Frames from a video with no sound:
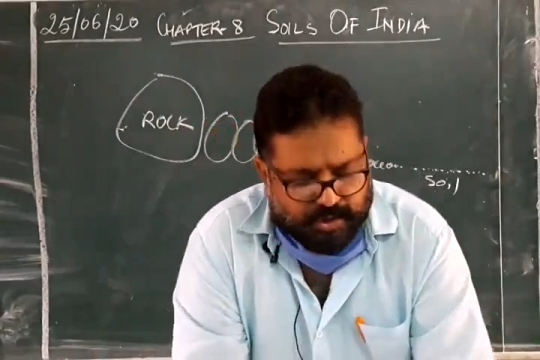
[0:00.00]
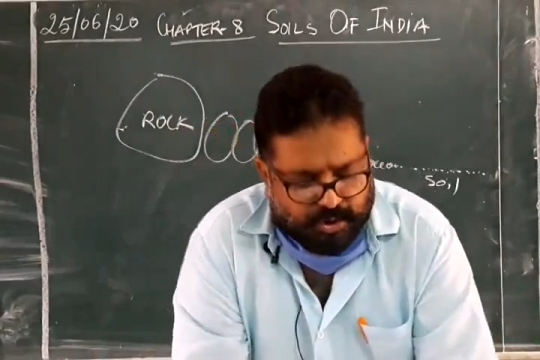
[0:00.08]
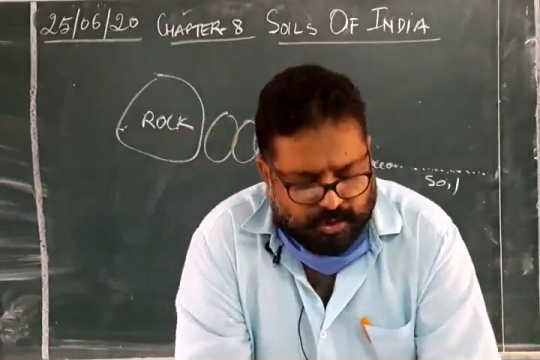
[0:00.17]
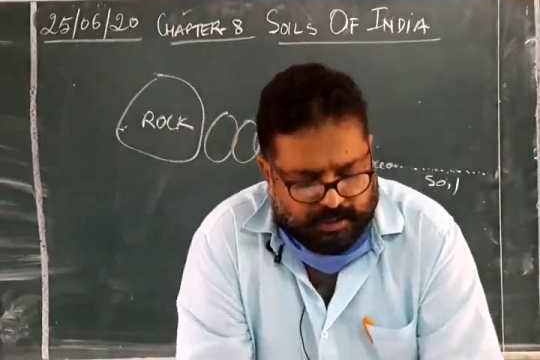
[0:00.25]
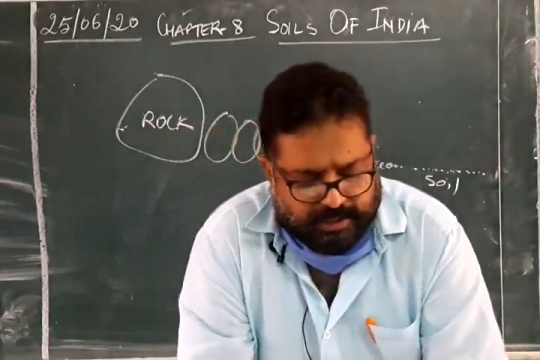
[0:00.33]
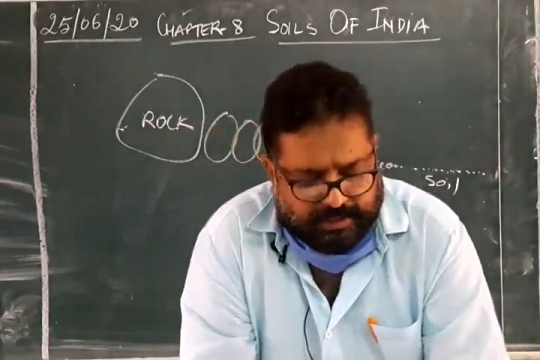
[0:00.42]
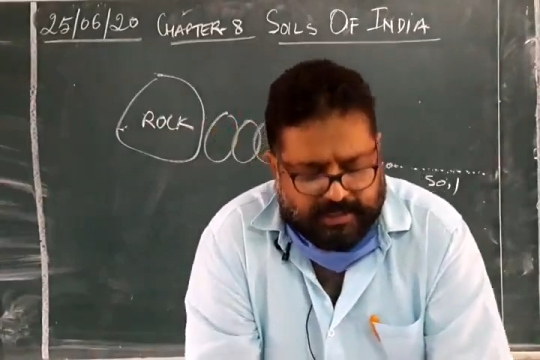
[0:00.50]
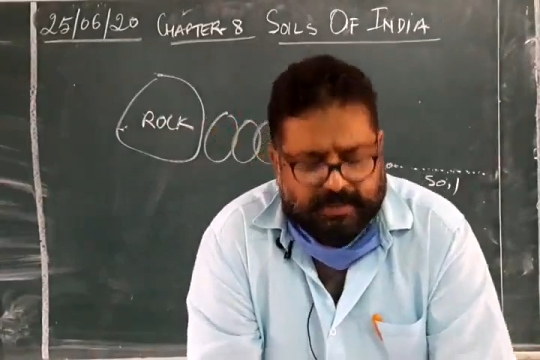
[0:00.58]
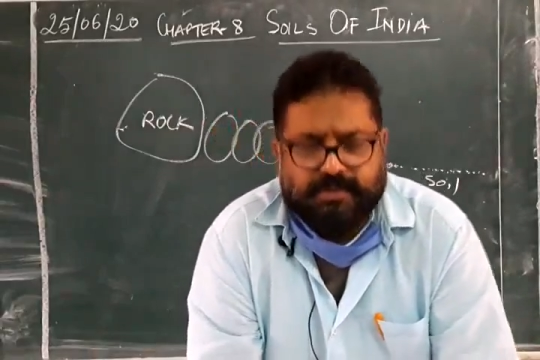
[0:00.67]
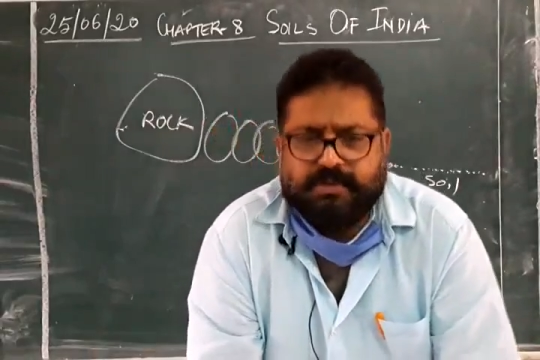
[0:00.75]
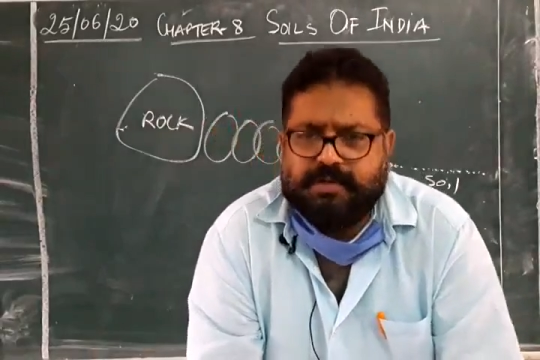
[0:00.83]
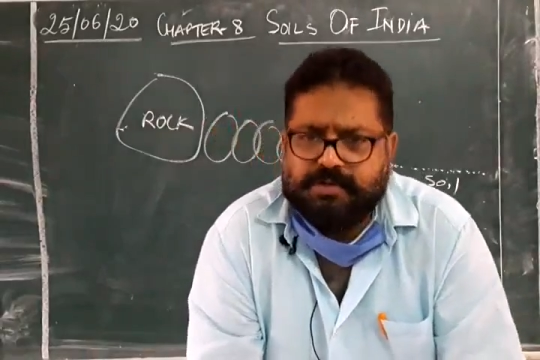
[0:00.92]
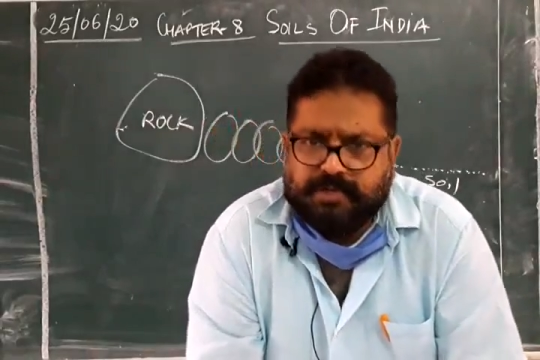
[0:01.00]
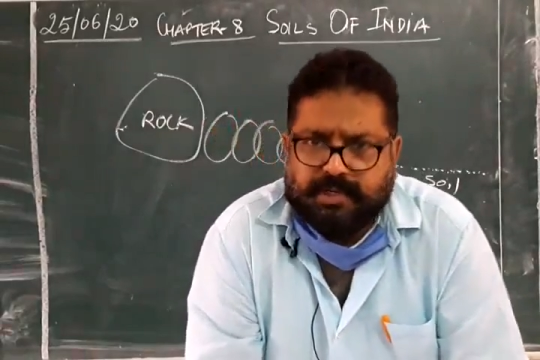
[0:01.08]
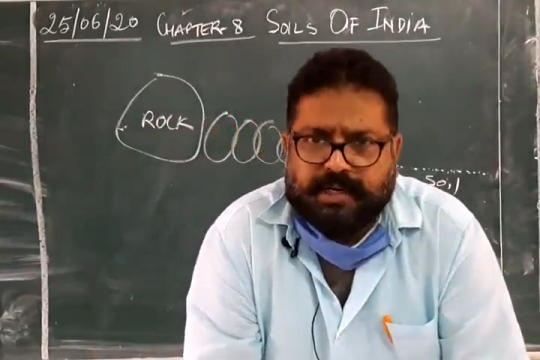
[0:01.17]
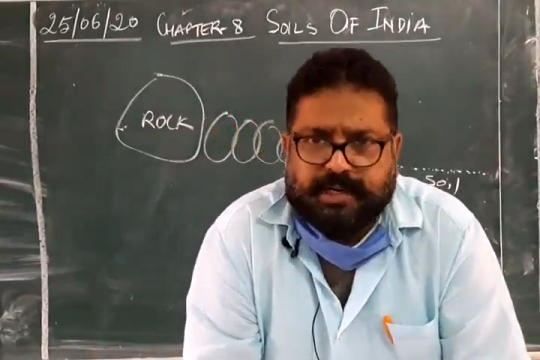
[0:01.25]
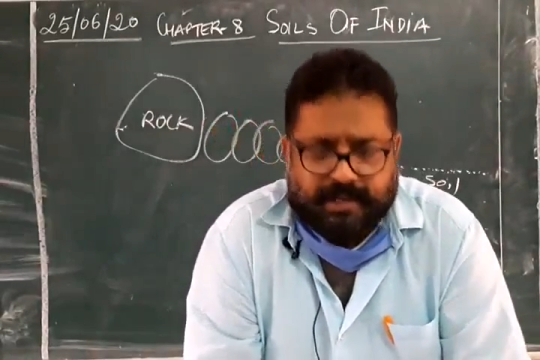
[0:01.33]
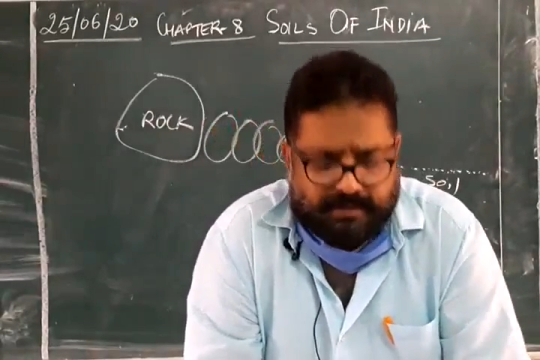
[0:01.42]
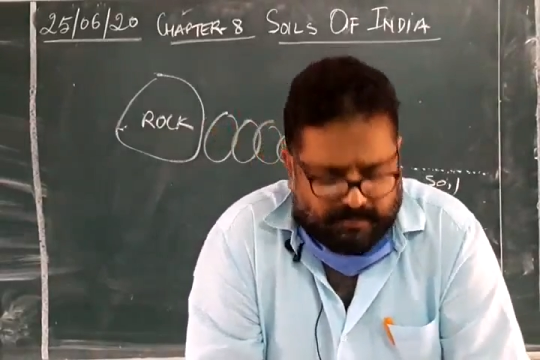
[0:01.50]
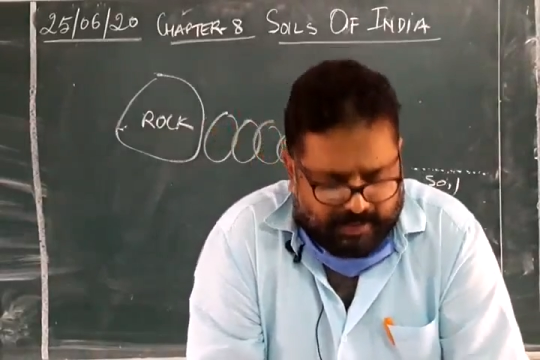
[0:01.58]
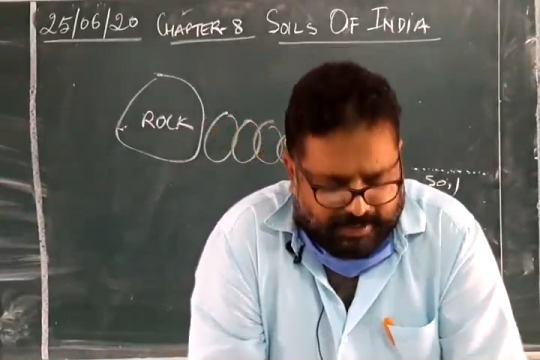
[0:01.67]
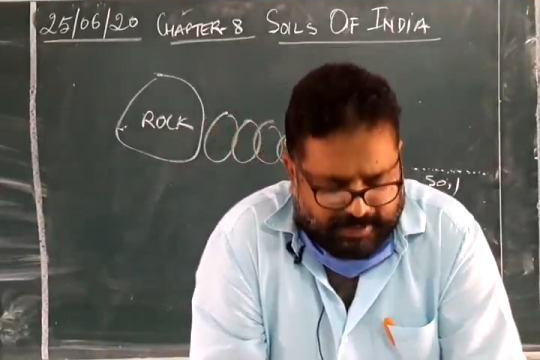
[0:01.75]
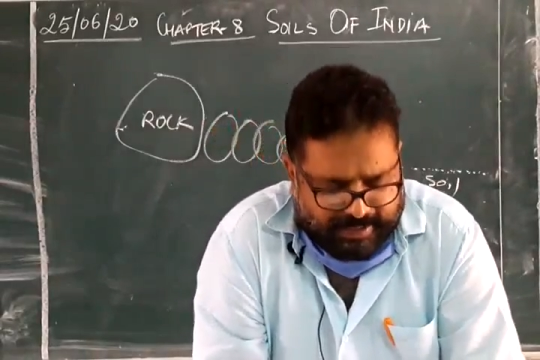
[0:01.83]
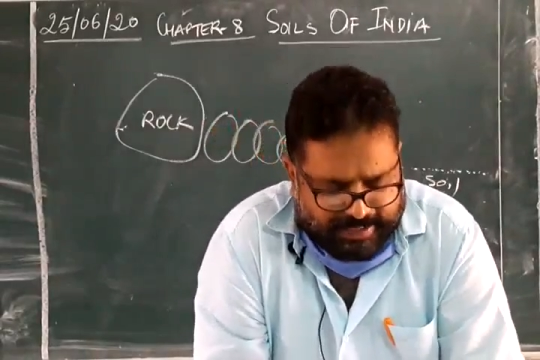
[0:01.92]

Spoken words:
Sugar cane, you know sugar cane, very